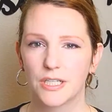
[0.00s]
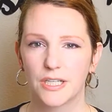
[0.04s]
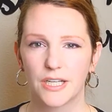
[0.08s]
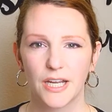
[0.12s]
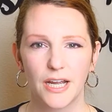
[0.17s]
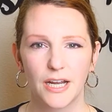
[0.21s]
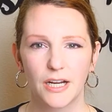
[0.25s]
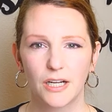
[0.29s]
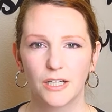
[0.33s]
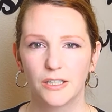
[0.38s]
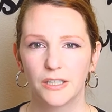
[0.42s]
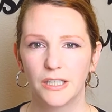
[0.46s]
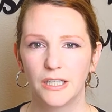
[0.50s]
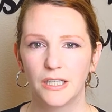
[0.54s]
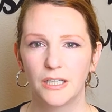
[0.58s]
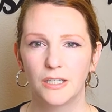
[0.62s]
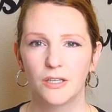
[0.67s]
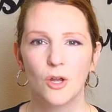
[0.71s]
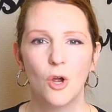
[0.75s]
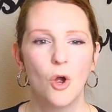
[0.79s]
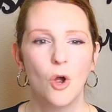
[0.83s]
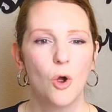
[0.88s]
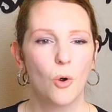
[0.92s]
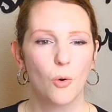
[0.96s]
get
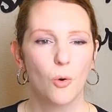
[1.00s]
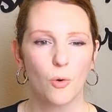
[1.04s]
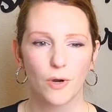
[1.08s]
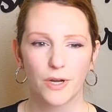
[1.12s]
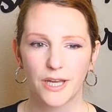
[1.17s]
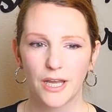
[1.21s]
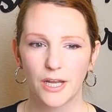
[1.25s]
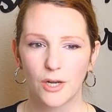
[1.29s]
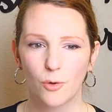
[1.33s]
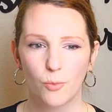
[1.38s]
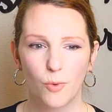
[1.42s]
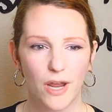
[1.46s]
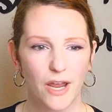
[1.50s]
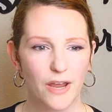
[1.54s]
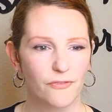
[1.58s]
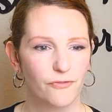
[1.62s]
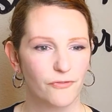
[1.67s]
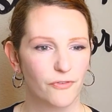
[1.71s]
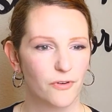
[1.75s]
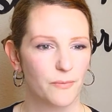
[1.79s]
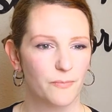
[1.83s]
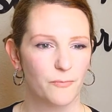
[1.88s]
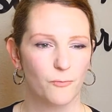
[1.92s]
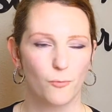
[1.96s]
clean or get away
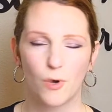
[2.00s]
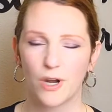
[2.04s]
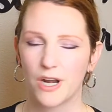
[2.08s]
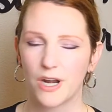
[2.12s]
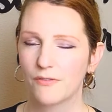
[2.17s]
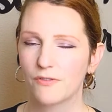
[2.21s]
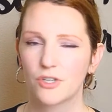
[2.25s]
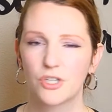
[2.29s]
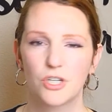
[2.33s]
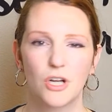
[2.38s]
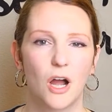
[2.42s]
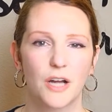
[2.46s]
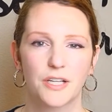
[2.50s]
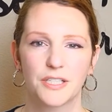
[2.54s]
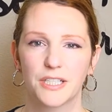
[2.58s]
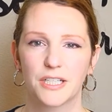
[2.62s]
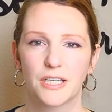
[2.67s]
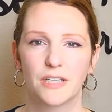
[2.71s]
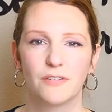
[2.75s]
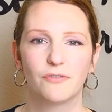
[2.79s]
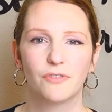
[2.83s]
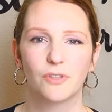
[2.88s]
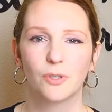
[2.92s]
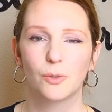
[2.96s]
from whatever
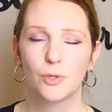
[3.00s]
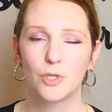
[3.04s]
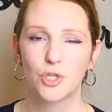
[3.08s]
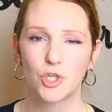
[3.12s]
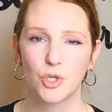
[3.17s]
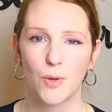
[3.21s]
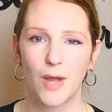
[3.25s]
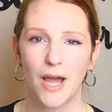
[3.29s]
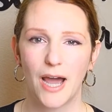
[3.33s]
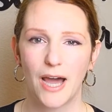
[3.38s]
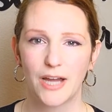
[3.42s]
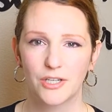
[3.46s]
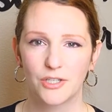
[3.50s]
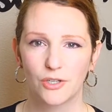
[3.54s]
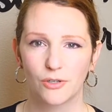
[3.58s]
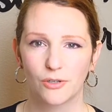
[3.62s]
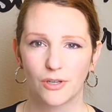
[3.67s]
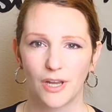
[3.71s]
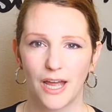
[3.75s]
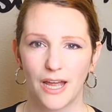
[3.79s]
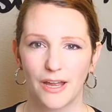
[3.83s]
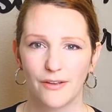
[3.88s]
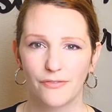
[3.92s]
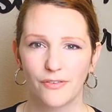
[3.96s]
toxic influence you had in your
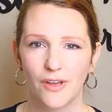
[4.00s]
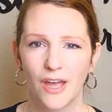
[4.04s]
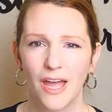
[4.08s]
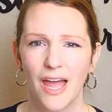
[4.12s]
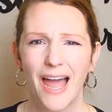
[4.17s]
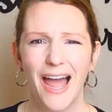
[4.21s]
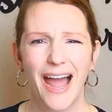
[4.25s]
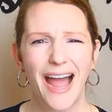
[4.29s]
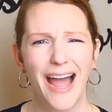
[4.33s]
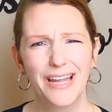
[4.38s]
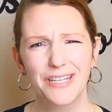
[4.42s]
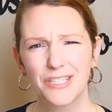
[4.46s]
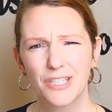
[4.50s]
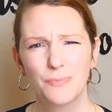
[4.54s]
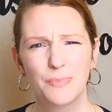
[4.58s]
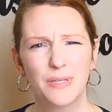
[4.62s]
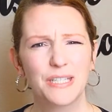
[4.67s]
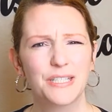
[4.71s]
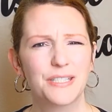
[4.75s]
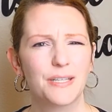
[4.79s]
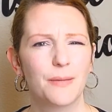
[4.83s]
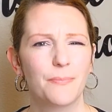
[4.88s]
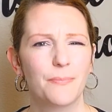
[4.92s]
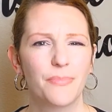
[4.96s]
life has to
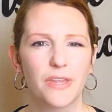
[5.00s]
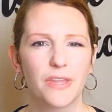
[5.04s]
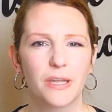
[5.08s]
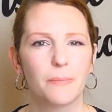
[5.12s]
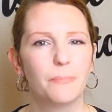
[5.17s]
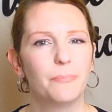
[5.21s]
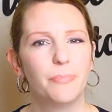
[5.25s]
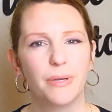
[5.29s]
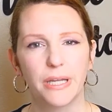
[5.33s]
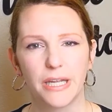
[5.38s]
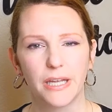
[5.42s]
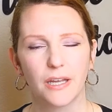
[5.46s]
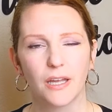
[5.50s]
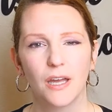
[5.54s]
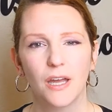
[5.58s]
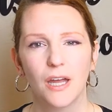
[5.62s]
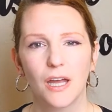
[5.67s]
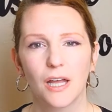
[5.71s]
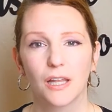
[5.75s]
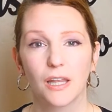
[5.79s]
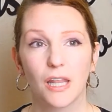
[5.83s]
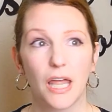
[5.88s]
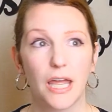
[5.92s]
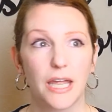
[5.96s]
be something big,
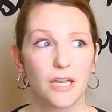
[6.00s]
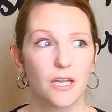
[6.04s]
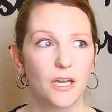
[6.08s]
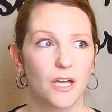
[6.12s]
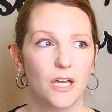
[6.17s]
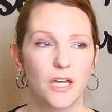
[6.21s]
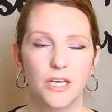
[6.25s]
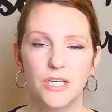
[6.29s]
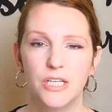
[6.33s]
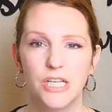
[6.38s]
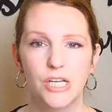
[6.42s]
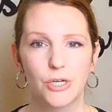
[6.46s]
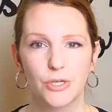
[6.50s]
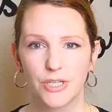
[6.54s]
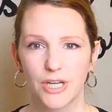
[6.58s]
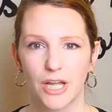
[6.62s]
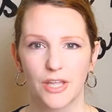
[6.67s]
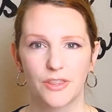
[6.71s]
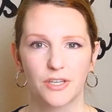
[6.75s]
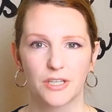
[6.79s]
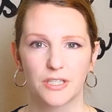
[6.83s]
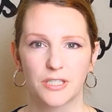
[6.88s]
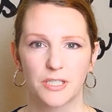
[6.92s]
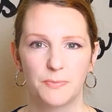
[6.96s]
like a
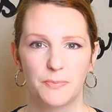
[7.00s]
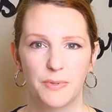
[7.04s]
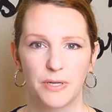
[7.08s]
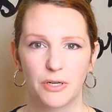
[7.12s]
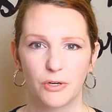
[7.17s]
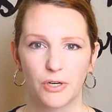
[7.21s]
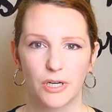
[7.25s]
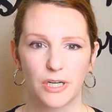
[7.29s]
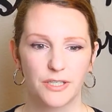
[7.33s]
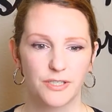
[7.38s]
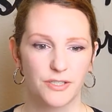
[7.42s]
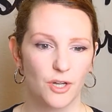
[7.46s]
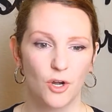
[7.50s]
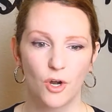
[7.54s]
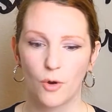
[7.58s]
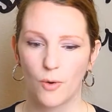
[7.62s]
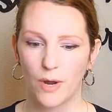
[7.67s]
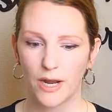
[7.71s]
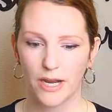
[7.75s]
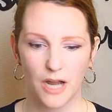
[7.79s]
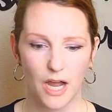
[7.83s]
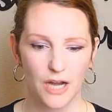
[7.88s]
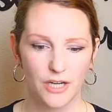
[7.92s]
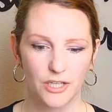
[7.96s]
near-death experience. Oh,
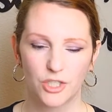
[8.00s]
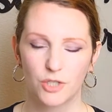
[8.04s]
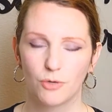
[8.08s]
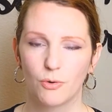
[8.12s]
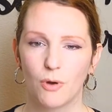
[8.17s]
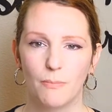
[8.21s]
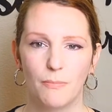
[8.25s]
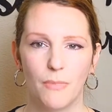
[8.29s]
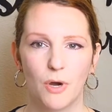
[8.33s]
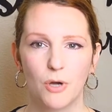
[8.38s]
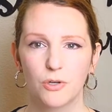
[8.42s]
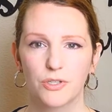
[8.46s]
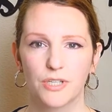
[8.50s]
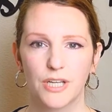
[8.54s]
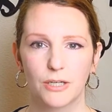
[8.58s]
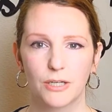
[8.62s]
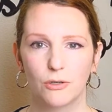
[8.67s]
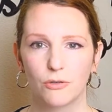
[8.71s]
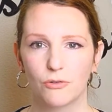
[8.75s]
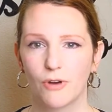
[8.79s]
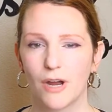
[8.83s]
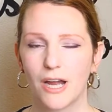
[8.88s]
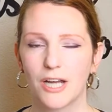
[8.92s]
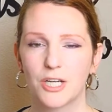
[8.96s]
I got into a
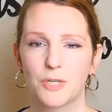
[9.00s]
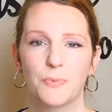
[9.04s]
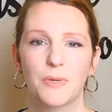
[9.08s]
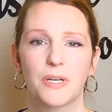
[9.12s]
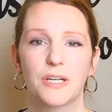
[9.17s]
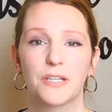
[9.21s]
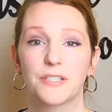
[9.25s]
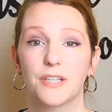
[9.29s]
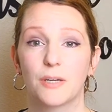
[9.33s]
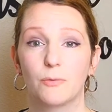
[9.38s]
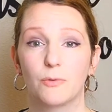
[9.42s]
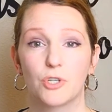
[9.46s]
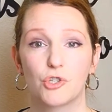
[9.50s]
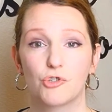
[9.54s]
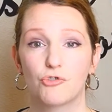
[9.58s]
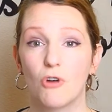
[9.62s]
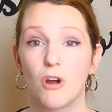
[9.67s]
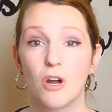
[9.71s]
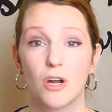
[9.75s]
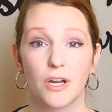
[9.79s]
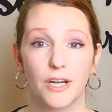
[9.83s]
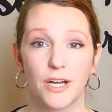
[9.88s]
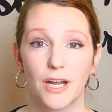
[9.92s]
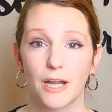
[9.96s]
motorcycle crash because I was
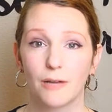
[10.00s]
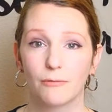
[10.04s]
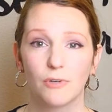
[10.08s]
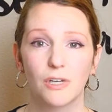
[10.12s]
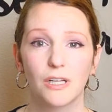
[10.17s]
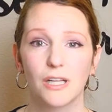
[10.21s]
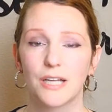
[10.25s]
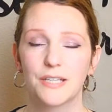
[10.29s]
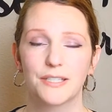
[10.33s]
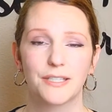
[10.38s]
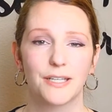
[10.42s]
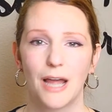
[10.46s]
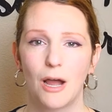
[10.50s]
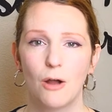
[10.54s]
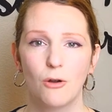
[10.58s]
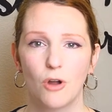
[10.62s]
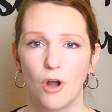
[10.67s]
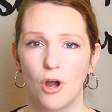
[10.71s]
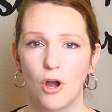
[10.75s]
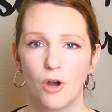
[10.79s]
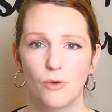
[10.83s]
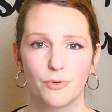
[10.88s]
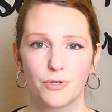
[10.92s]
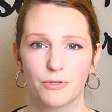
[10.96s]
drunk and I realized that
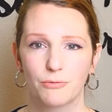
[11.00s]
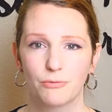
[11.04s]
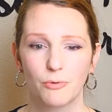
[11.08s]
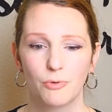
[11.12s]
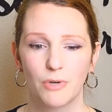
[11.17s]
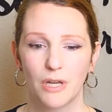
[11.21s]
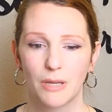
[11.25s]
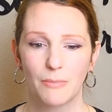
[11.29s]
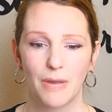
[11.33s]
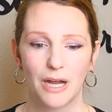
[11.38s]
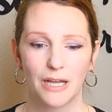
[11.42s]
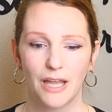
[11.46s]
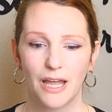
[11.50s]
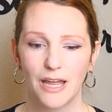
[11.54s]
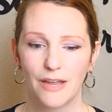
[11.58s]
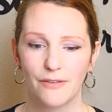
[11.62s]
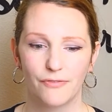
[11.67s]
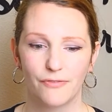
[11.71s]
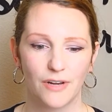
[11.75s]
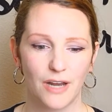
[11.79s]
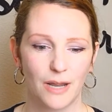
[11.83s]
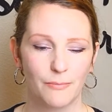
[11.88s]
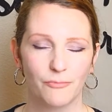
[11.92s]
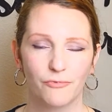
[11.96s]
alcohol was ruining my
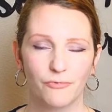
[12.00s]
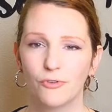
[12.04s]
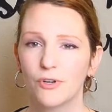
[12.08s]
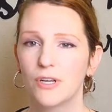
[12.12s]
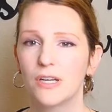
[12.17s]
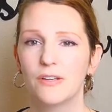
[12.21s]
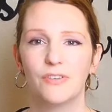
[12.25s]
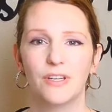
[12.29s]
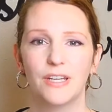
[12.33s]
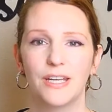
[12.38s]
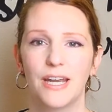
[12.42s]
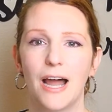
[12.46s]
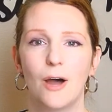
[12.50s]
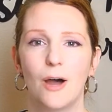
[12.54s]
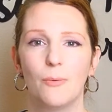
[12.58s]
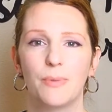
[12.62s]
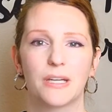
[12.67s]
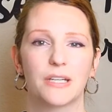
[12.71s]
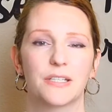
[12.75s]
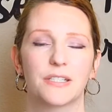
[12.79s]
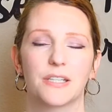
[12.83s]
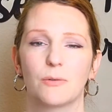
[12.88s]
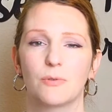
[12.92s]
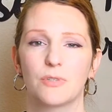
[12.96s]
life and I'm free of it now
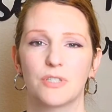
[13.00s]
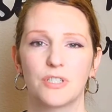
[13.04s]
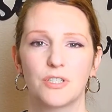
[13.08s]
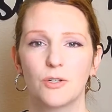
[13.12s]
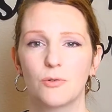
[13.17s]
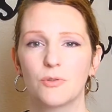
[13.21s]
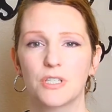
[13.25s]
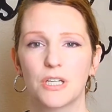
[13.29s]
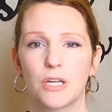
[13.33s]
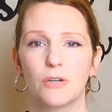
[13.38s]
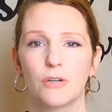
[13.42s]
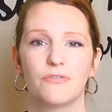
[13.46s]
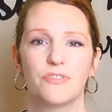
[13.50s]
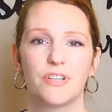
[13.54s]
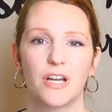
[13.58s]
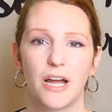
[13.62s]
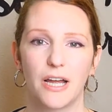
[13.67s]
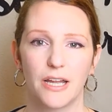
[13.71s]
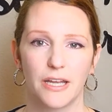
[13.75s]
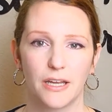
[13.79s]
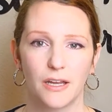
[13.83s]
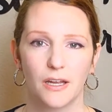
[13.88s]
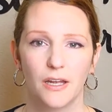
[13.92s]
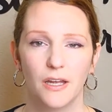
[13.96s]
because I was so scared of
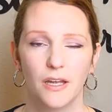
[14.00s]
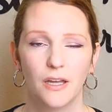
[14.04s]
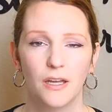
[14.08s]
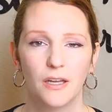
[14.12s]
dying.